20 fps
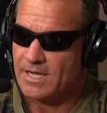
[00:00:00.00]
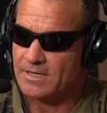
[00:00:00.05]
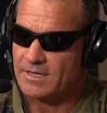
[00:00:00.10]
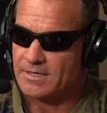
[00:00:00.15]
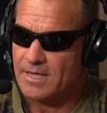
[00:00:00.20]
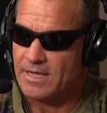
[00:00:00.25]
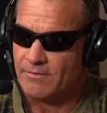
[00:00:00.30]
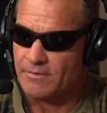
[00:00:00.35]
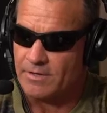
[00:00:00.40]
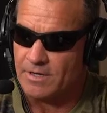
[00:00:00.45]

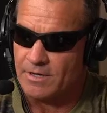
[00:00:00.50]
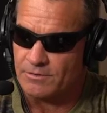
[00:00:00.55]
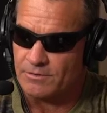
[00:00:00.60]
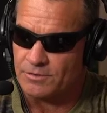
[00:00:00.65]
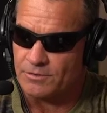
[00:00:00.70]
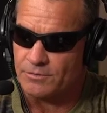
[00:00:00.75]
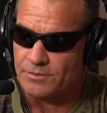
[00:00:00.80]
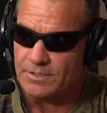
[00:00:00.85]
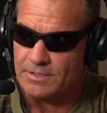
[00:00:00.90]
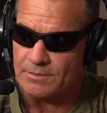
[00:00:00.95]
Okay, now we
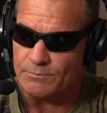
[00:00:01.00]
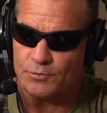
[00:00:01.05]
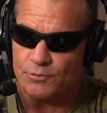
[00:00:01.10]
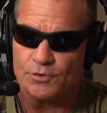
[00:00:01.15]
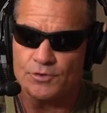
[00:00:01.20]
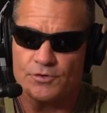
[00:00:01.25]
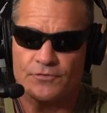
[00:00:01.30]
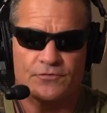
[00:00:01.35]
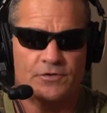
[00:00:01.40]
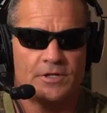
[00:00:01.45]
go to the
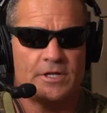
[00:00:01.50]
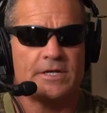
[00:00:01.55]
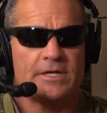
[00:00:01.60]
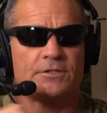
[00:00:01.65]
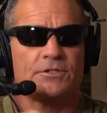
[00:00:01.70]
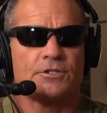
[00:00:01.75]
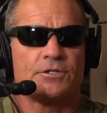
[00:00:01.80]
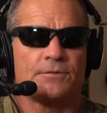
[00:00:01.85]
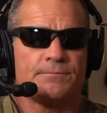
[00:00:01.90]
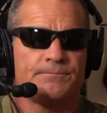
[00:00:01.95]
improved
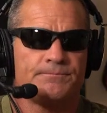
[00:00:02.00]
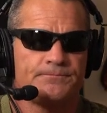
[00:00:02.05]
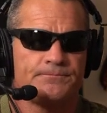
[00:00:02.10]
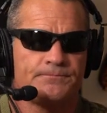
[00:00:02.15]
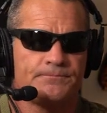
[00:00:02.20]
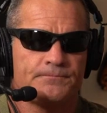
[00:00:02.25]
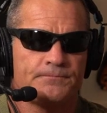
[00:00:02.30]
clinch.